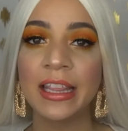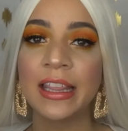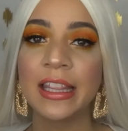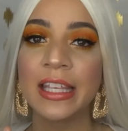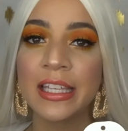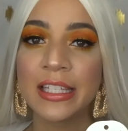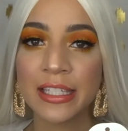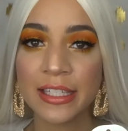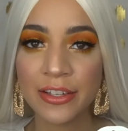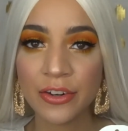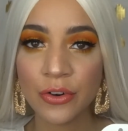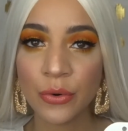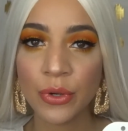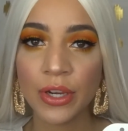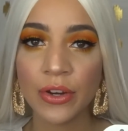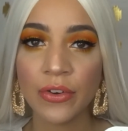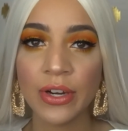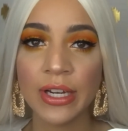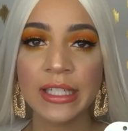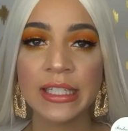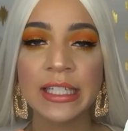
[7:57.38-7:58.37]
these little
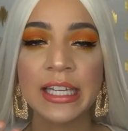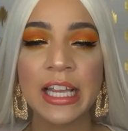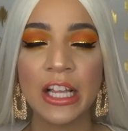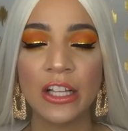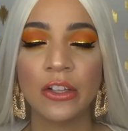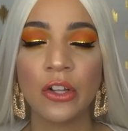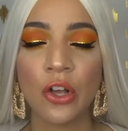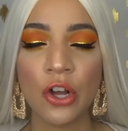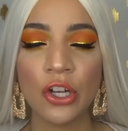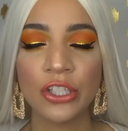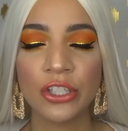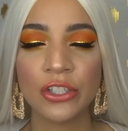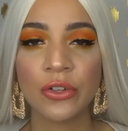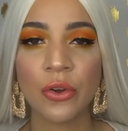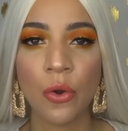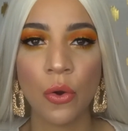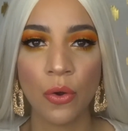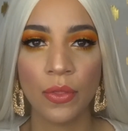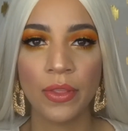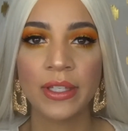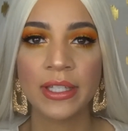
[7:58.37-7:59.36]
earrings get lost
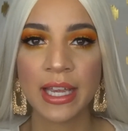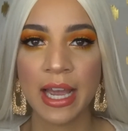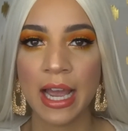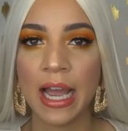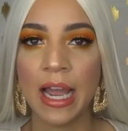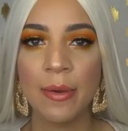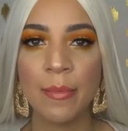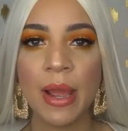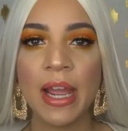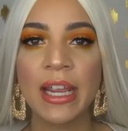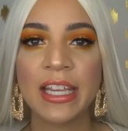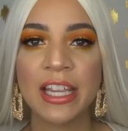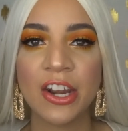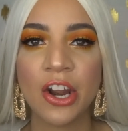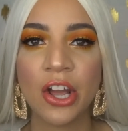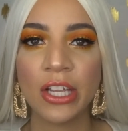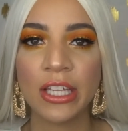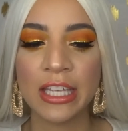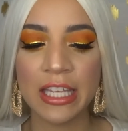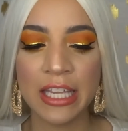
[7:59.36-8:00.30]
all the time. I cannot